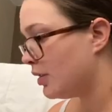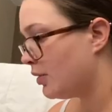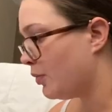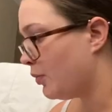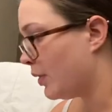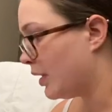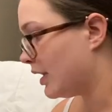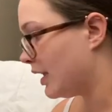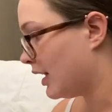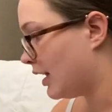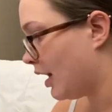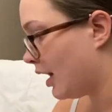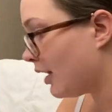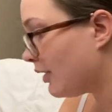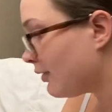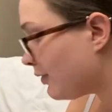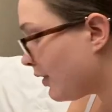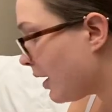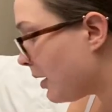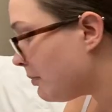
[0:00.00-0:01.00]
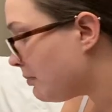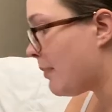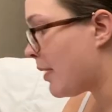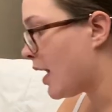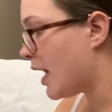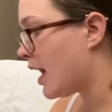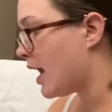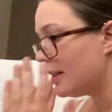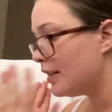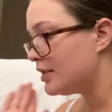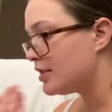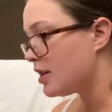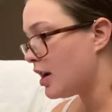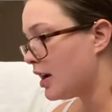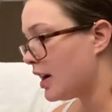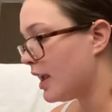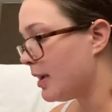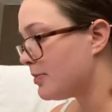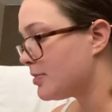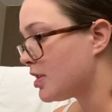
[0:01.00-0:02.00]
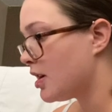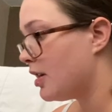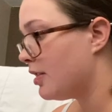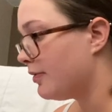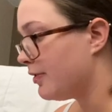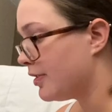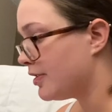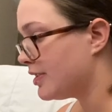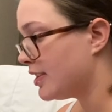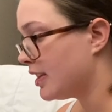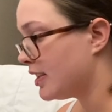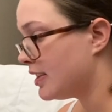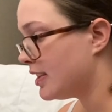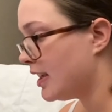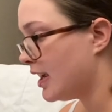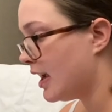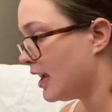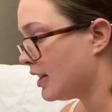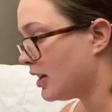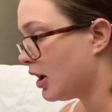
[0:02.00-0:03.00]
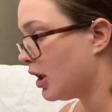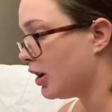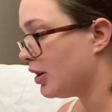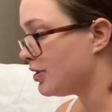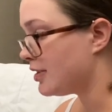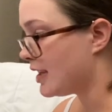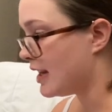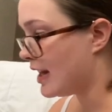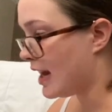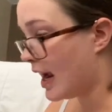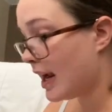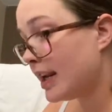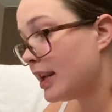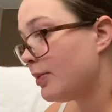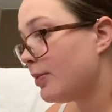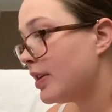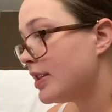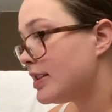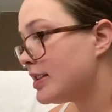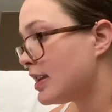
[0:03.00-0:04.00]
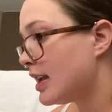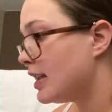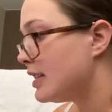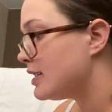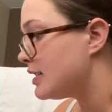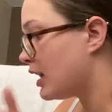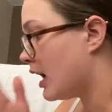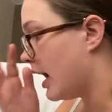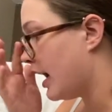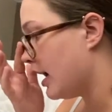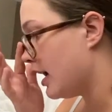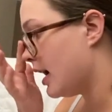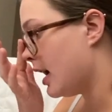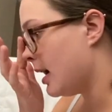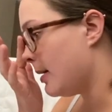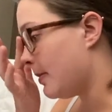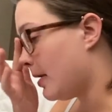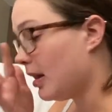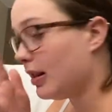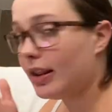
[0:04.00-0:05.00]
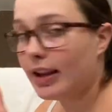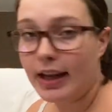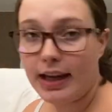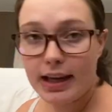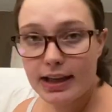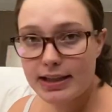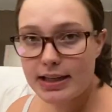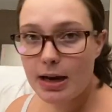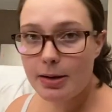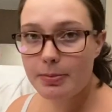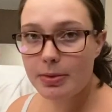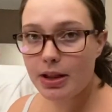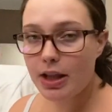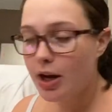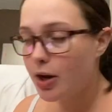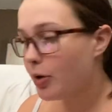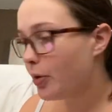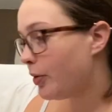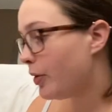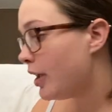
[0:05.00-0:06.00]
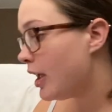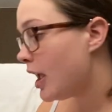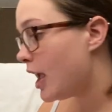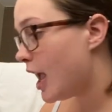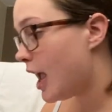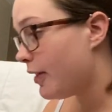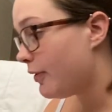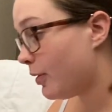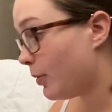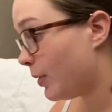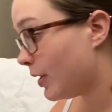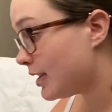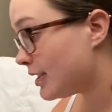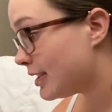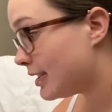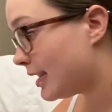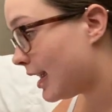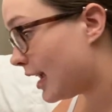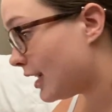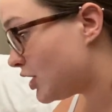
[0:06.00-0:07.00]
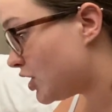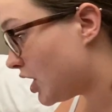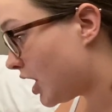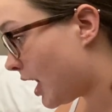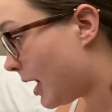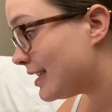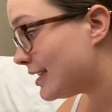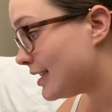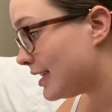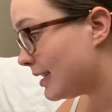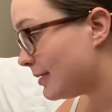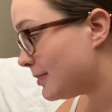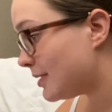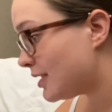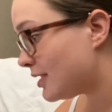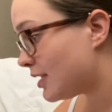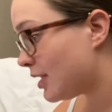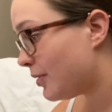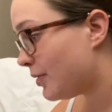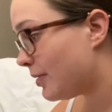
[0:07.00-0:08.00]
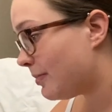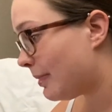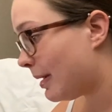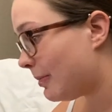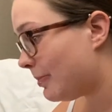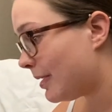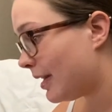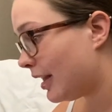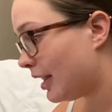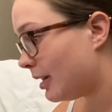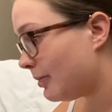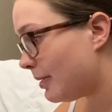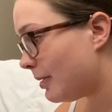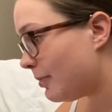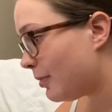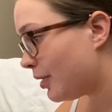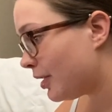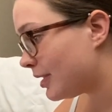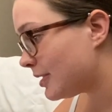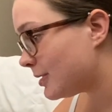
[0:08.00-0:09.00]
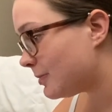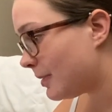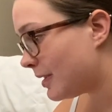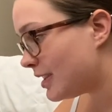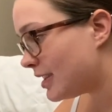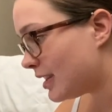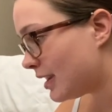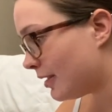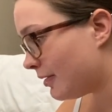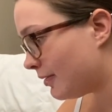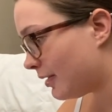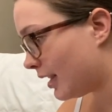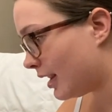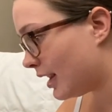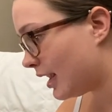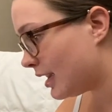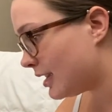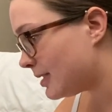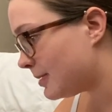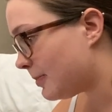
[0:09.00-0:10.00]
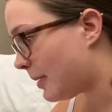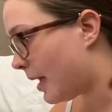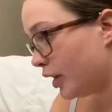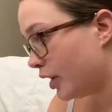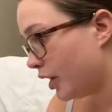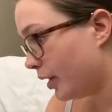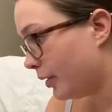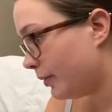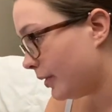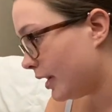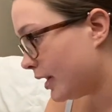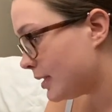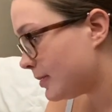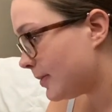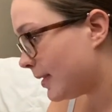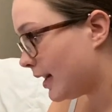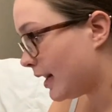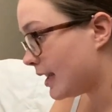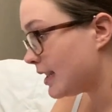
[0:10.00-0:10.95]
where they got it from. But it's on Amazon for $68.91. I'll link it down below. If you want to snatch it up, seems as though it might be a little bit more expensive than this, but you know, it is what it